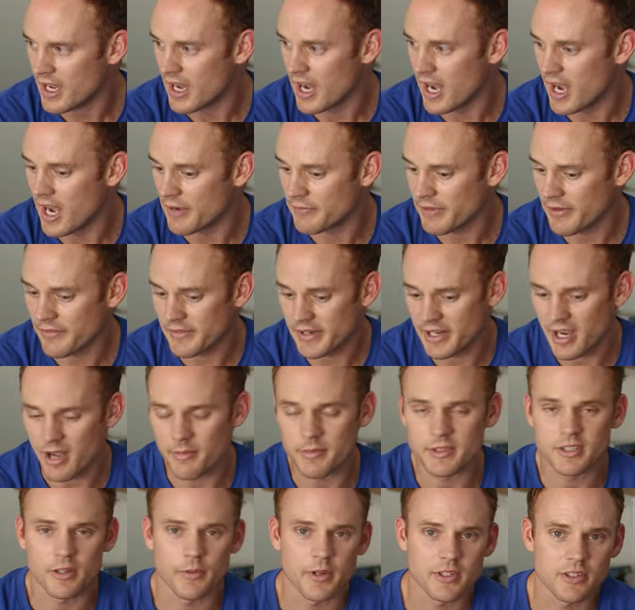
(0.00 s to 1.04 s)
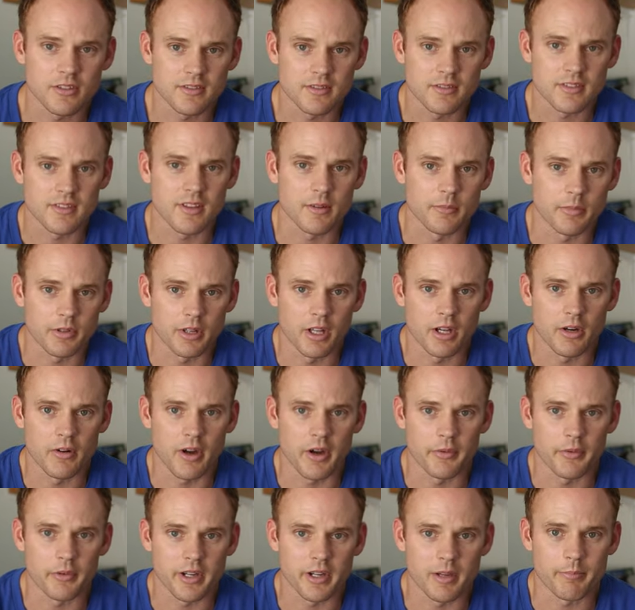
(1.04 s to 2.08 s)
Uh, if you have any comments, questions, leave them below.
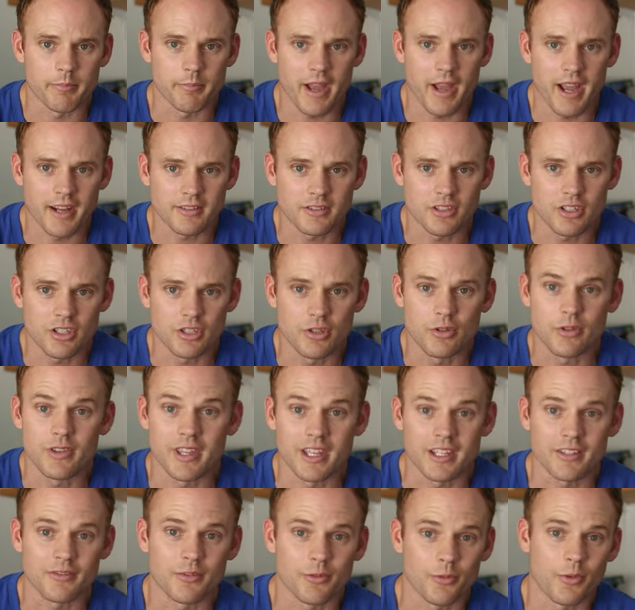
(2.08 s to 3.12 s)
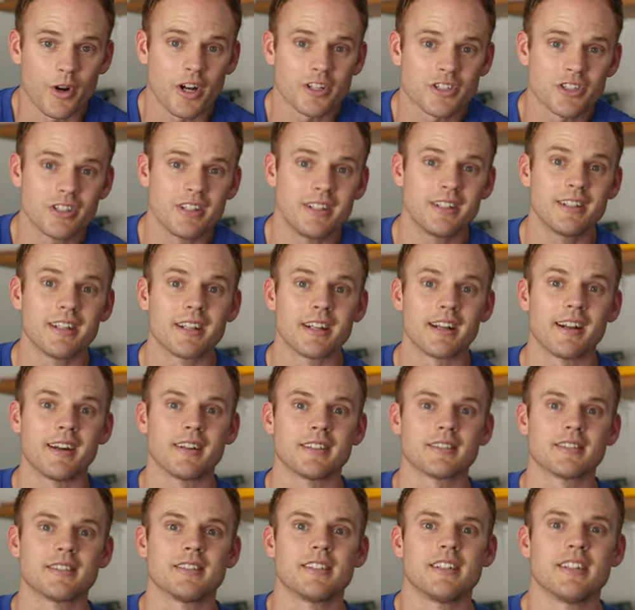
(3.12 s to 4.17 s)
I will get back to you. Thanks for watching, and I'll
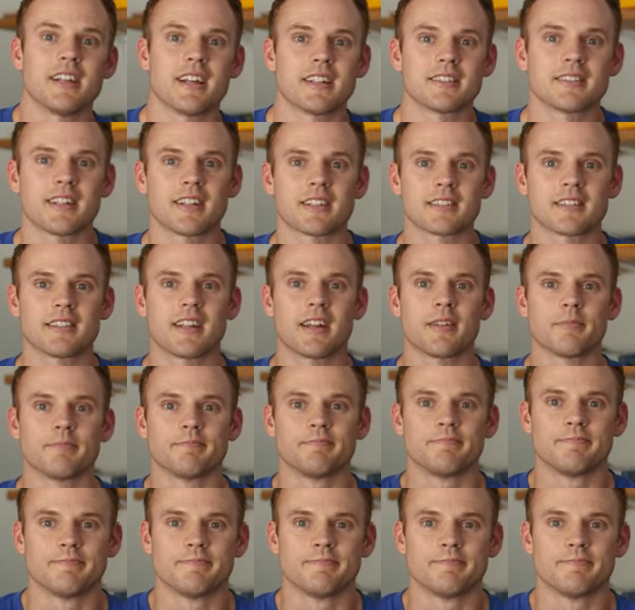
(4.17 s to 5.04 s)
see you guys next time.